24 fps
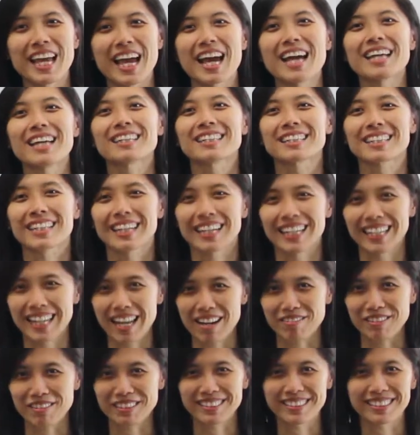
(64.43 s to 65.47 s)
at
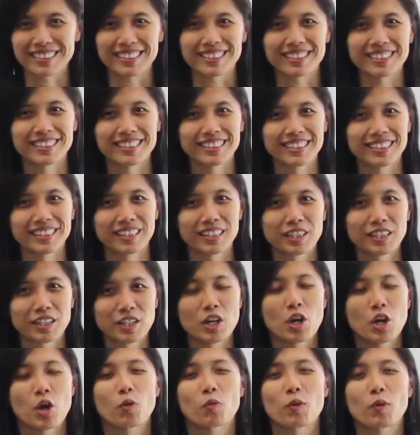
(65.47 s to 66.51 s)
clarity.
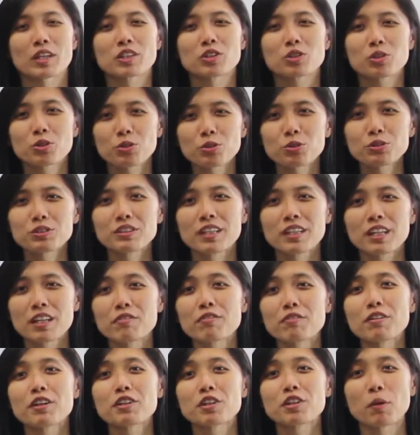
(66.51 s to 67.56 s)
When you
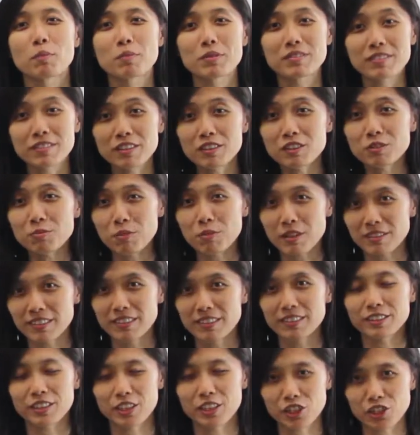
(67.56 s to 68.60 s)
deliver your business
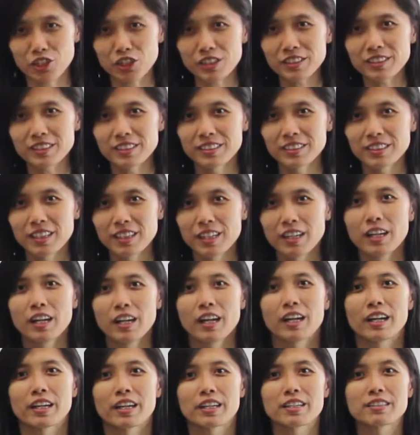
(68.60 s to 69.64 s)
presentation,
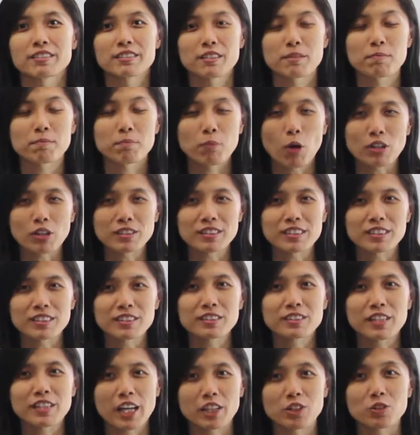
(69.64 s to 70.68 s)
it's
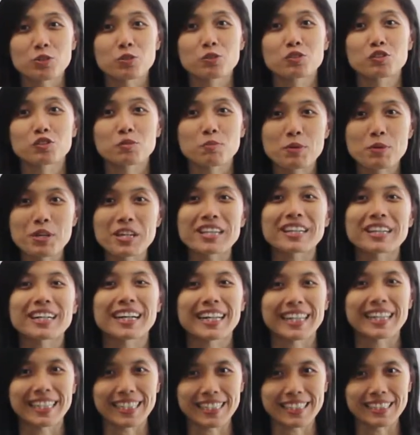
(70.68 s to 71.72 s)
important that you speak
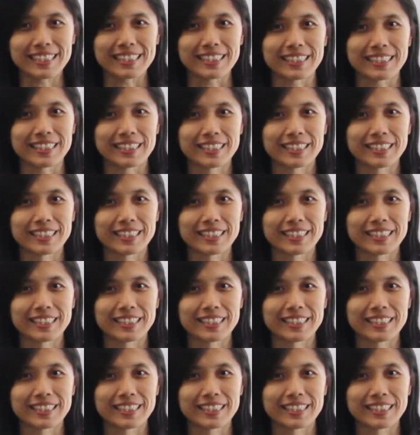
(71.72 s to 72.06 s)
clearly.